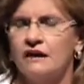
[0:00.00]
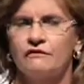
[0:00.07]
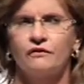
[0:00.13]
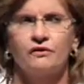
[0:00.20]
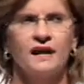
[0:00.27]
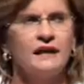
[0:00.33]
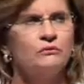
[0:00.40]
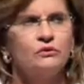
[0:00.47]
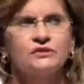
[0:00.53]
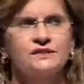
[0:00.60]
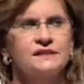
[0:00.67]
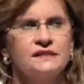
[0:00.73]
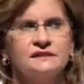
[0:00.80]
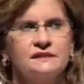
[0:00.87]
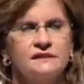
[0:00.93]
for they will
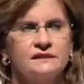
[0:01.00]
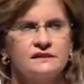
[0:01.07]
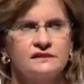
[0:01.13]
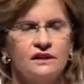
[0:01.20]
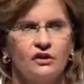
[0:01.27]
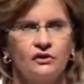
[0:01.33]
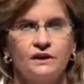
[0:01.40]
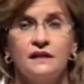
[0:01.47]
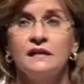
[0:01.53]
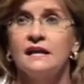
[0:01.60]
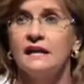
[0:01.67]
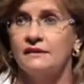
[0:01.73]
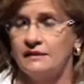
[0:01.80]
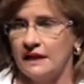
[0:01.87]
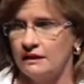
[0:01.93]
see sincerity
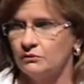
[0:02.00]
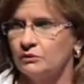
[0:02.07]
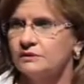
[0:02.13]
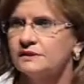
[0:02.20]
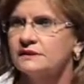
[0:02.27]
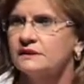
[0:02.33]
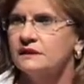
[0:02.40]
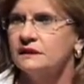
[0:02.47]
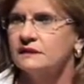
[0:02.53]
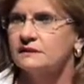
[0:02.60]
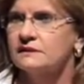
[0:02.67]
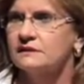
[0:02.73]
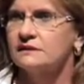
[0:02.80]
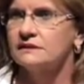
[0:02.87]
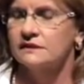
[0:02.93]
and they will see
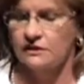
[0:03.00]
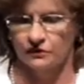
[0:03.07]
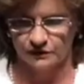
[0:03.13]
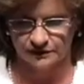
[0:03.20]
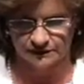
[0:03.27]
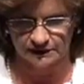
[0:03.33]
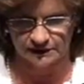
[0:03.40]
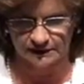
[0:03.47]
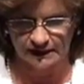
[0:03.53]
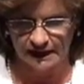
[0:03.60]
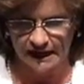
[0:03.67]
insincerity.